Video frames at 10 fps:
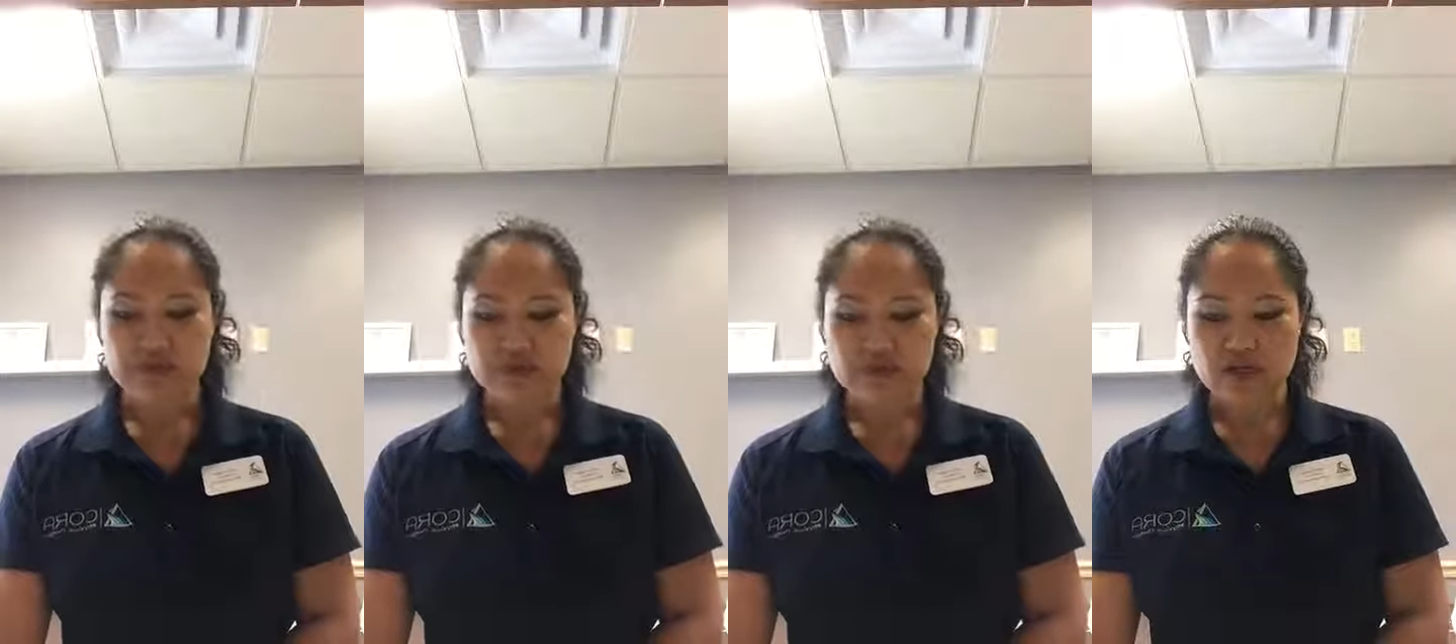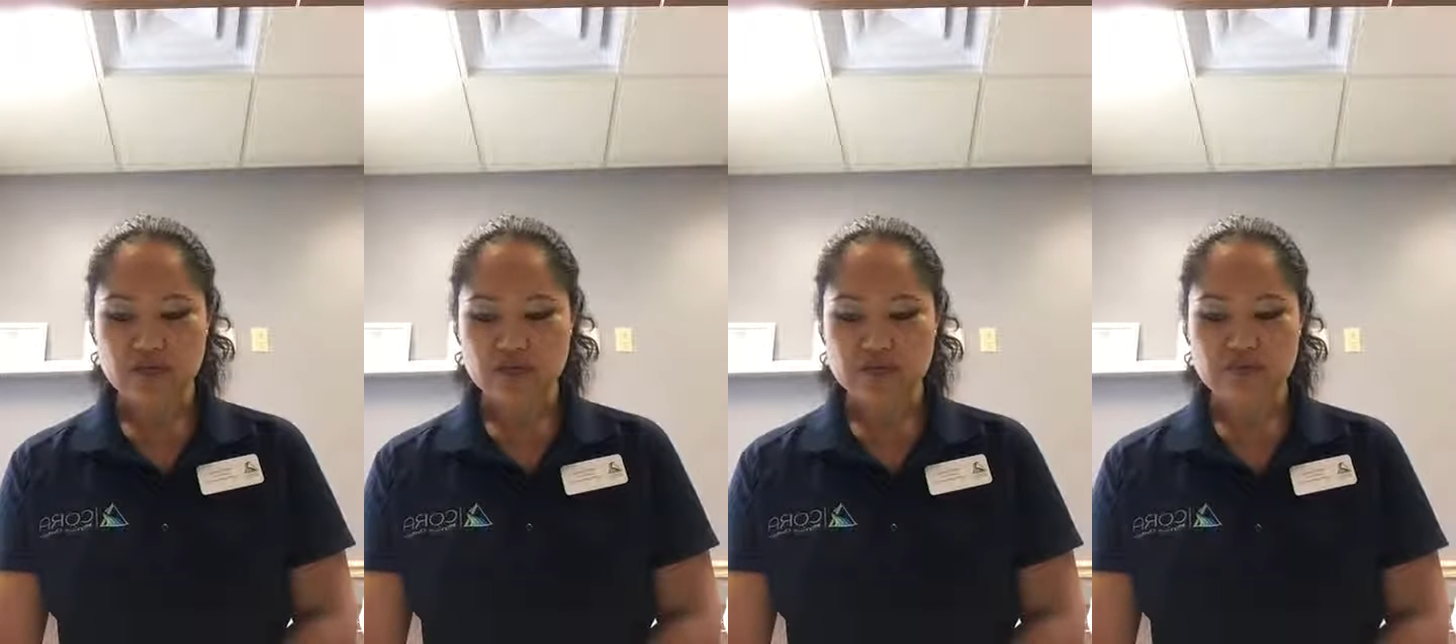with your
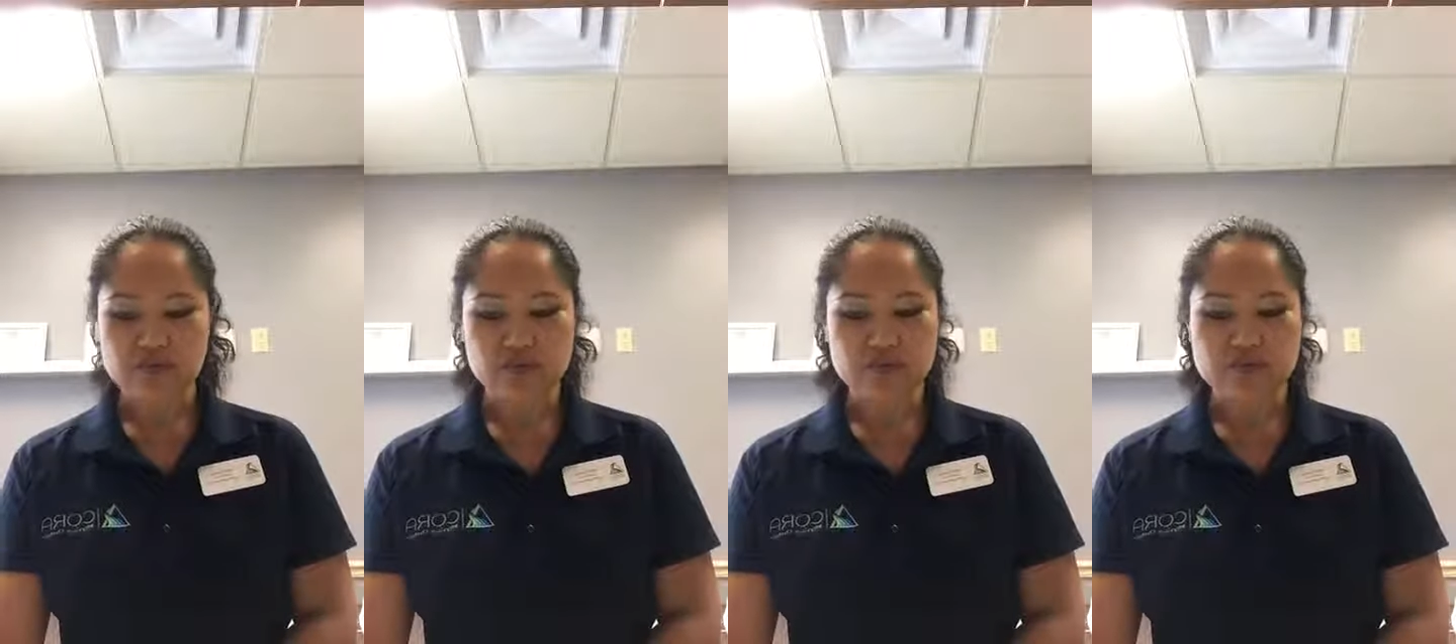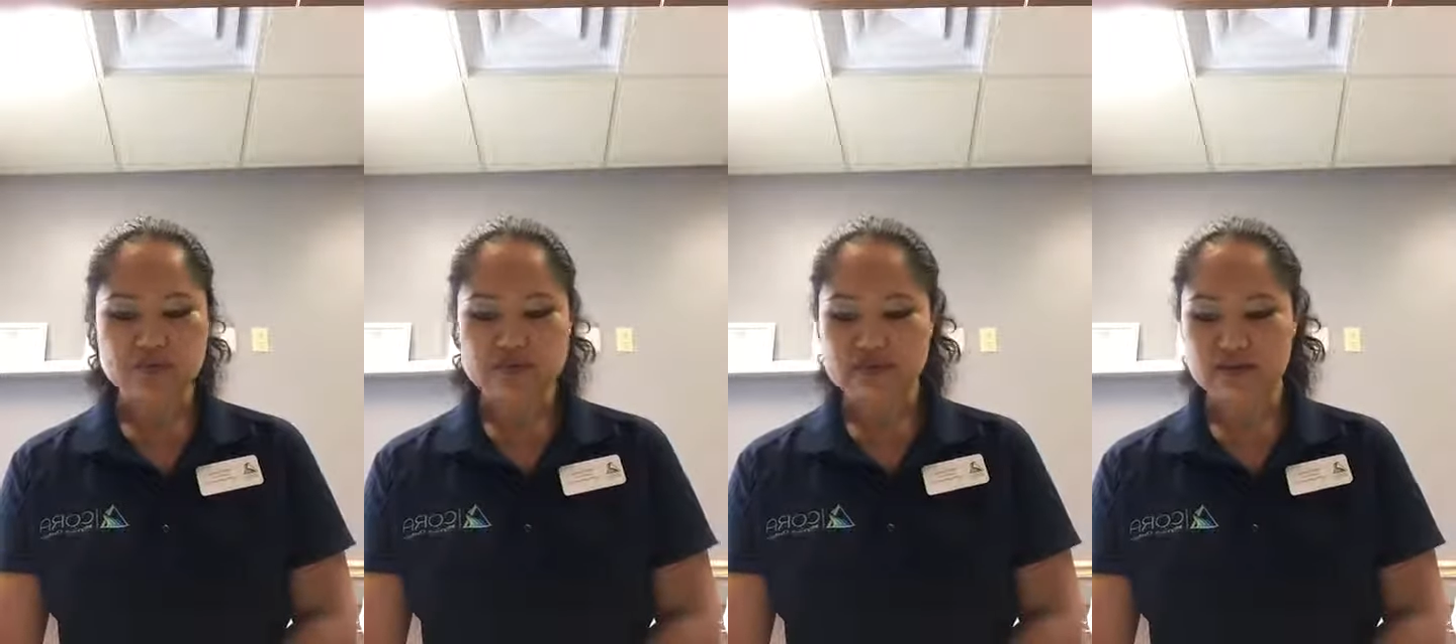doctor before
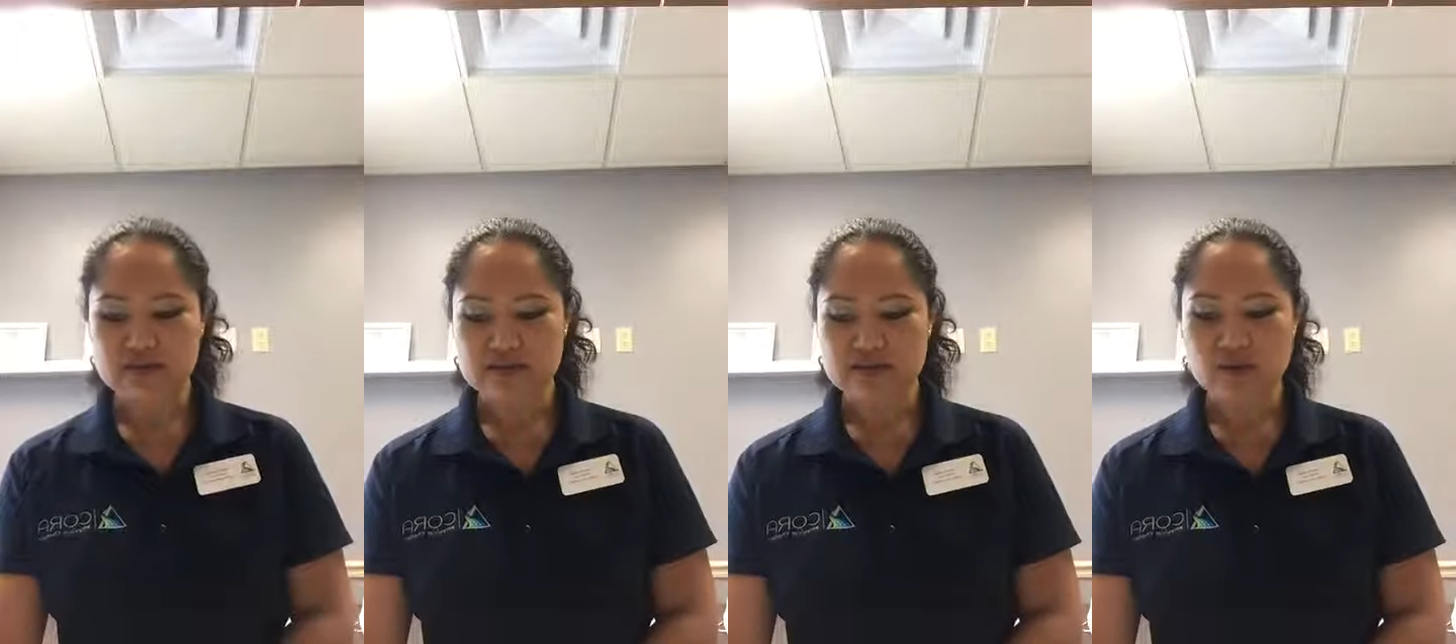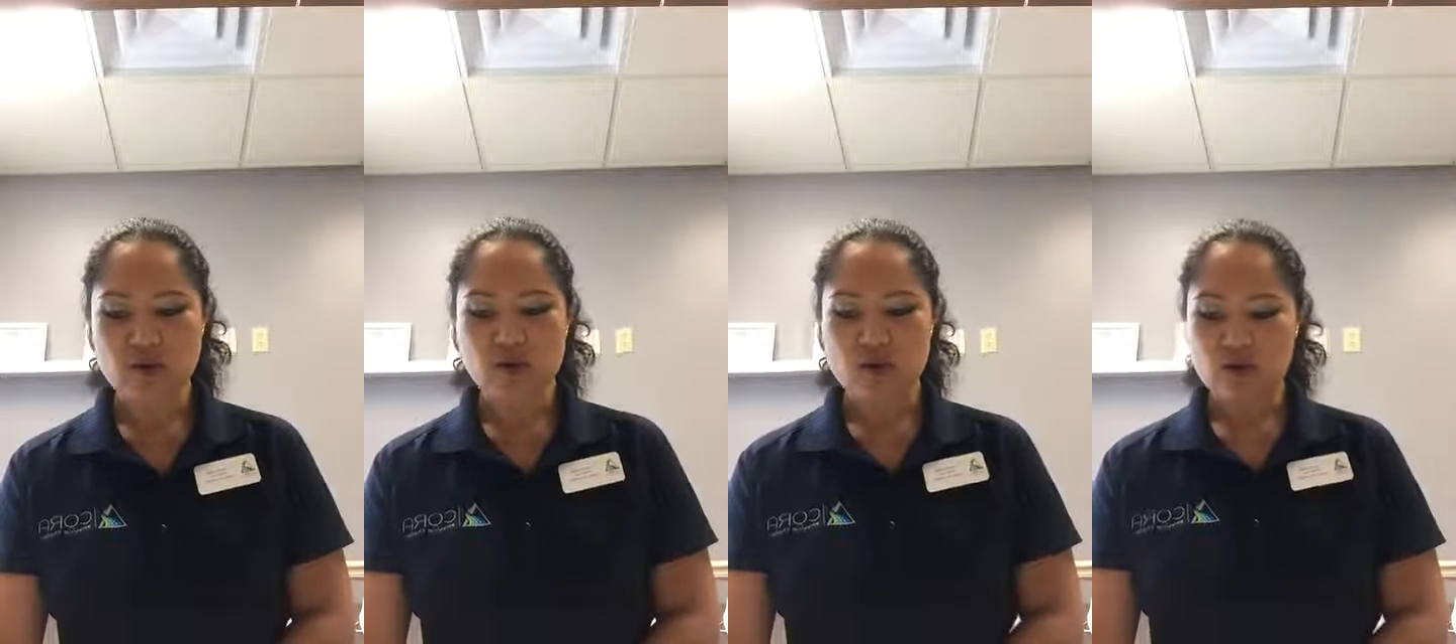using saunas
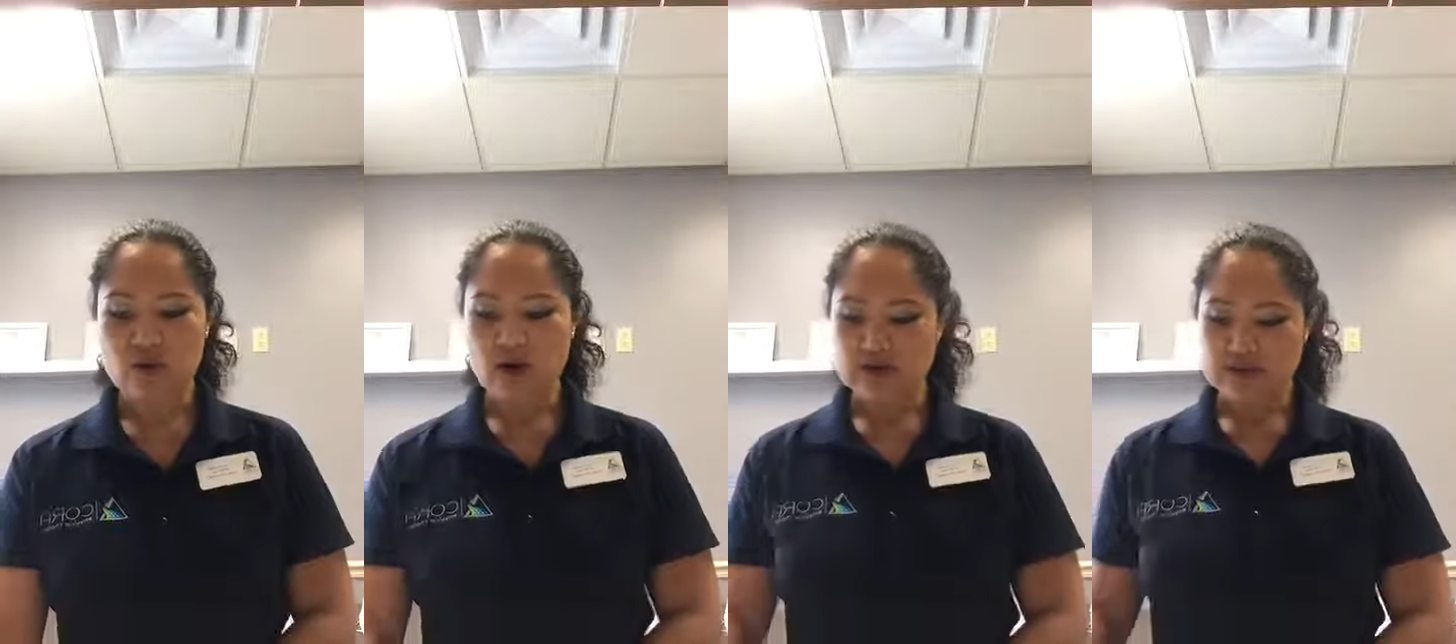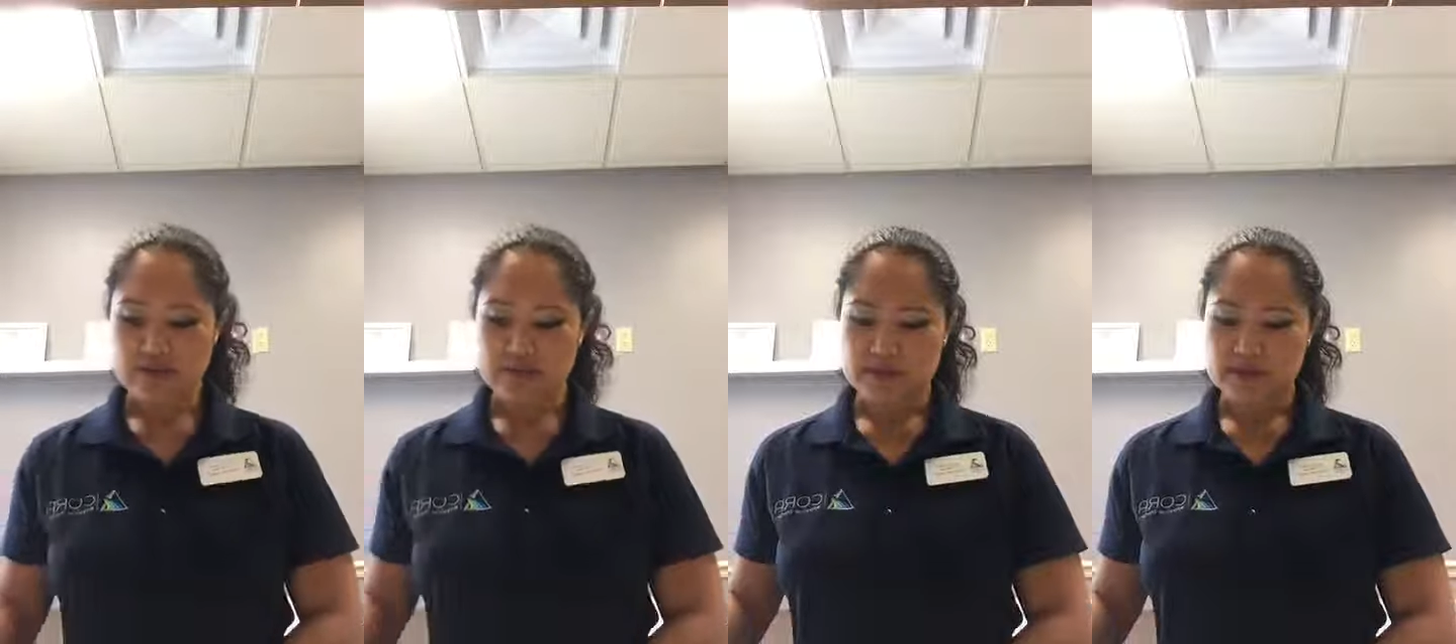or hot
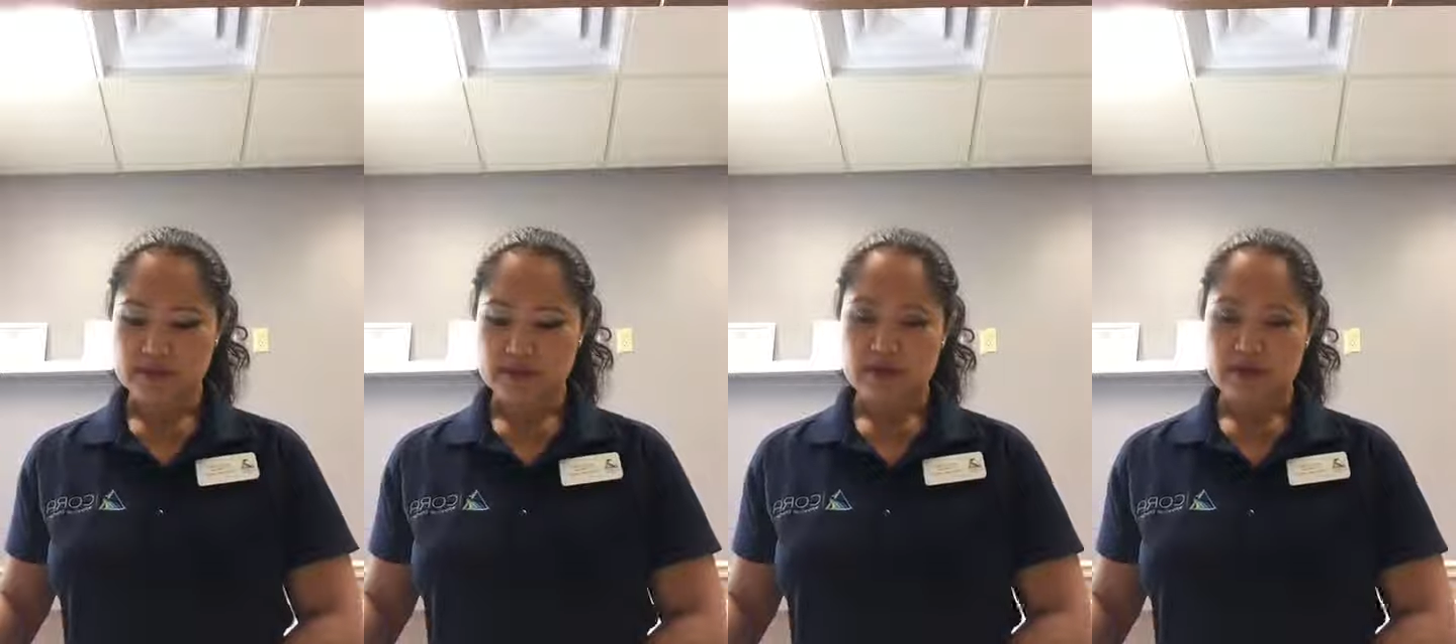tubs.